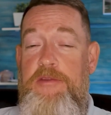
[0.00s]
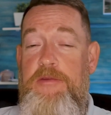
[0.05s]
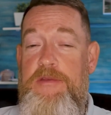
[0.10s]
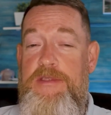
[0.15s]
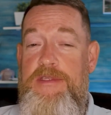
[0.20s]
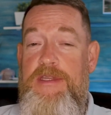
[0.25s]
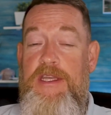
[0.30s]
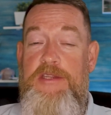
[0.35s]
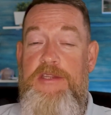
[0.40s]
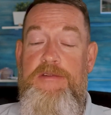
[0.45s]
to us
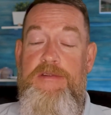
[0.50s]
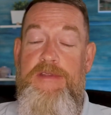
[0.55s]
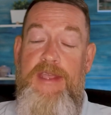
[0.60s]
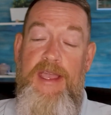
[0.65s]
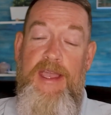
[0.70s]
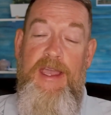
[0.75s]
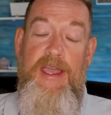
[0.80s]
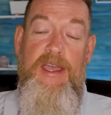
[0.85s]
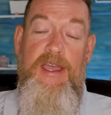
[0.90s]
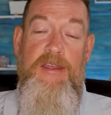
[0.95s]
next year.
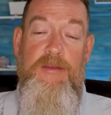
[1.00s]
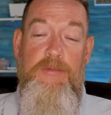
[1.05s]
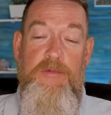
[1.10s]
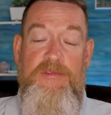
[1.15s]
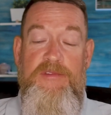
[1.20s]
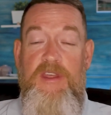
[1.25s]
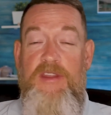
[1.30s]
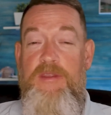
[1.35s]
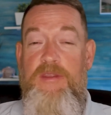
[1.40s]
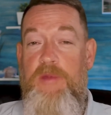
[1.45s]
Yeah, it was
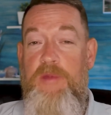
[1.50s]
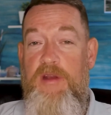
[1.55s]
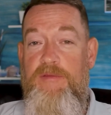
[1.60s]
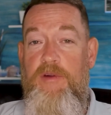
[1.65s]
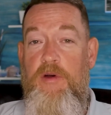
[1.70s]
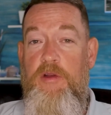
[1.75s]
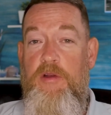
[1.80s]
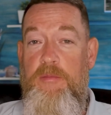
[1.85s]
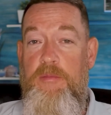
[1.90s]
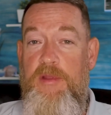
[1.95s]
nothing but a
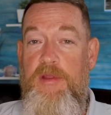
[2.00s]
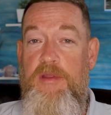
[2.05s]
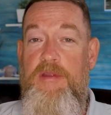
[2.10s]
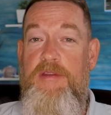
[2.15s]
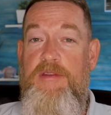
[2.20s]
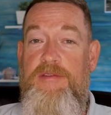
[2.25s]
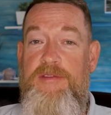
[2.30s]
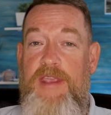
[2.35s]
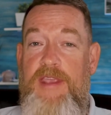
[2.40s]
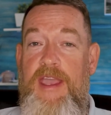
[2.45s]
vulnerability
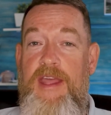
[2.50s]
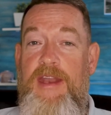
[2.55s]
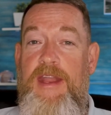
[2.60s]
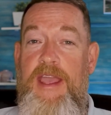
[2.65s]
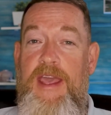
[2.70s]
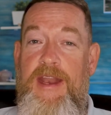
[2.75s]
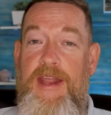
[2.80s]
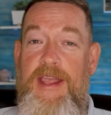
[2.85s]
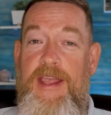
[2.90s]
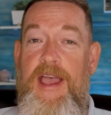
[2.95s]
scan. They
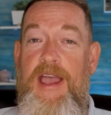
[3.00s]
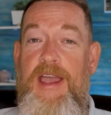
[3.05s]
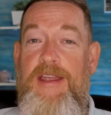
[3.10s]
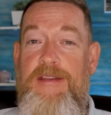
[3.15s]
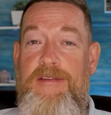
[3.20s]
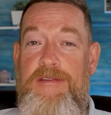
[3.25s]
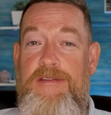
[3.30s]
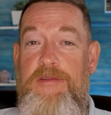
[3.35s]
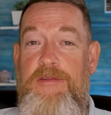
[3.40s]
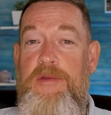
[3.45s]
had a guy
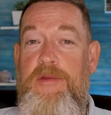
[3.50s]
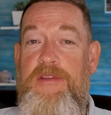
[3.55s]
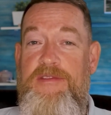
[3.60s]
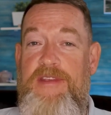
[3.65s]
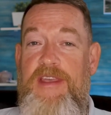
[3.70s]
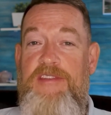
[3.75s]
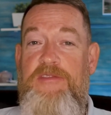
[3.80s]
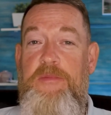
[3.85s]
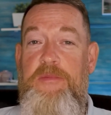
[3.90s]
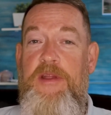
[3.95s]
do an
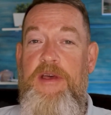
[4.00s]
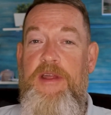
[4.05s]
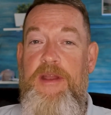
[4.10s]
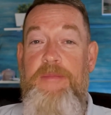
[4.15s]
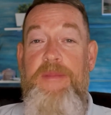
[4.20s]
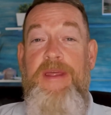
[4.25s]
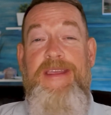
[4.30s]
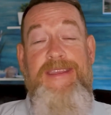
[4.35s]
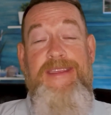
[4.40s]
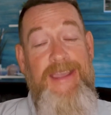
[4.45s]
assessment on. I'm
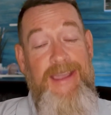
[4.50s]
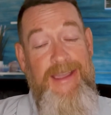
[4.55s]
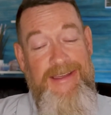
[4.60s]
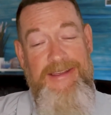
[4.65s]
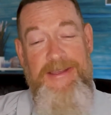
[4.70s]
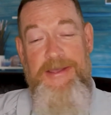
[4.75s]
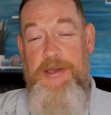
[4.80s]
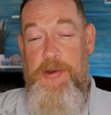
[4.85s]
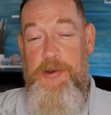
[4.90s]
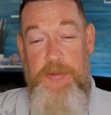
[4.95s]
like, yeah,
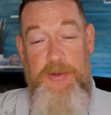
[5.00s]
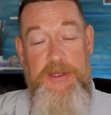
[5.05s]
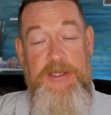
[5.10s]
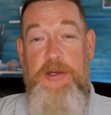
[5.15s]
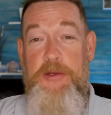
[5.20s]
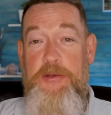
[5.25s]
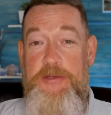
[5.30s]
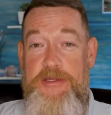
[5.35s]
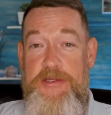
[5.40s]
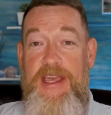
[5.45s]
we
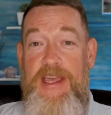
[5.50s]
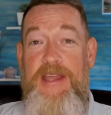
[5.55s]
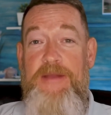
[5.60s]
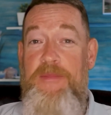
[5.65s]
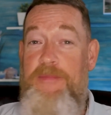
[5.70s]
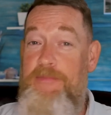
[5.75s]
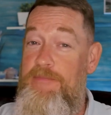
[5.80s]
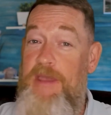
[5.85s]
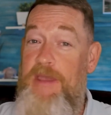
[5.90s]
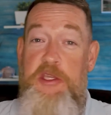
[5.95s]
told you that.
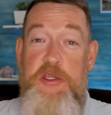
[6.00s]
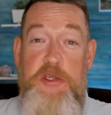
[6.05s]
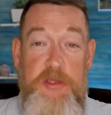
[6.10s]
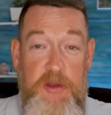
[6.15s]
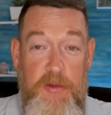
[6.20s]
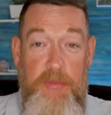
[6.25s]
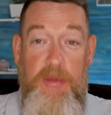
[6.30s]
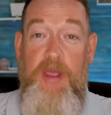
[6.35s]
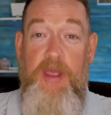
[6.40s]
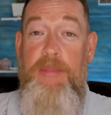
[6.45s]
Make sure
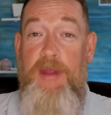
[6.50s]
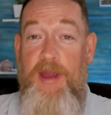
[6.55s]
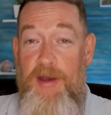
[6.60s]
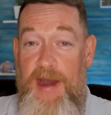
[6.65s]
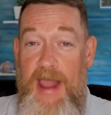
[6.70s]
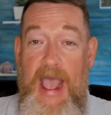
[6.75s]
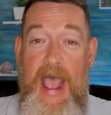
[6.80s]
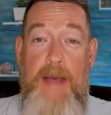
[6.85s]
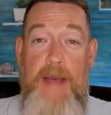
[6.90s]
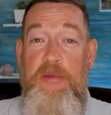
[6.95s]
you're comparing
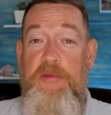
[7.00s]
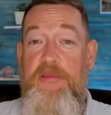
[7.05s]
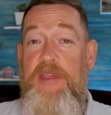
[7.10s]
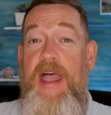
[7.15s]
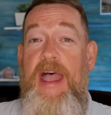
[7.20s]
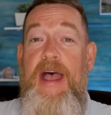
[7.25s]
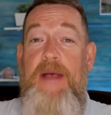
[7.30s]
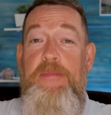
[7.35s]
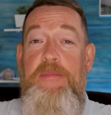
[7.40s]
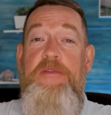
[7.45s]
apples to
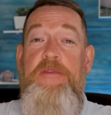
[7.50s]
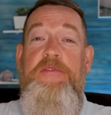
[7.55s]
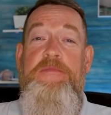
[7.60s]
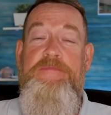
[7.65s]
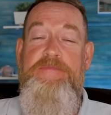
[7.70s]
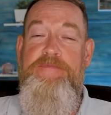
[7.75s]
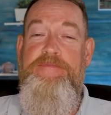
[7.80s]
apples.